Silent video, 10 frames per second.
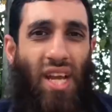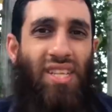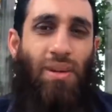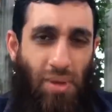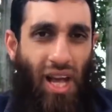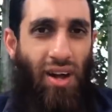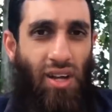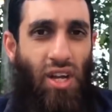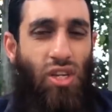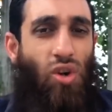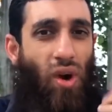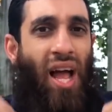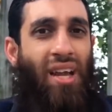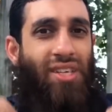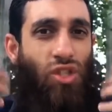said it's a bid'ah. So,
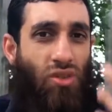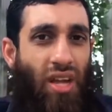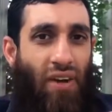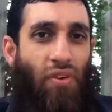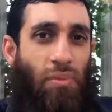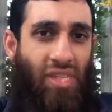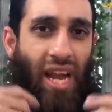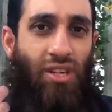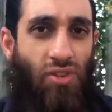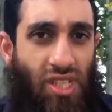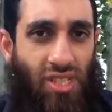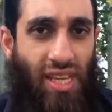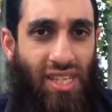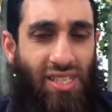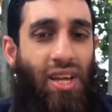Ahl Sunnah, from its
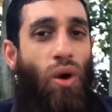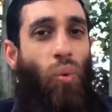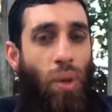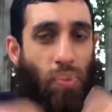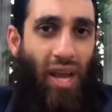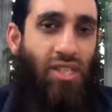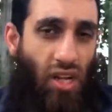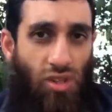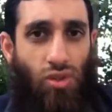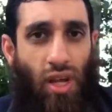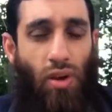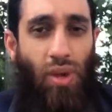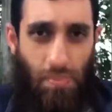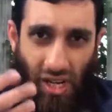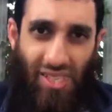characteristics, we play Salatul
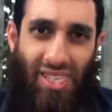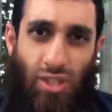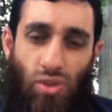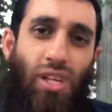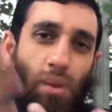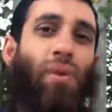Taraweeh because it's Sunnah, the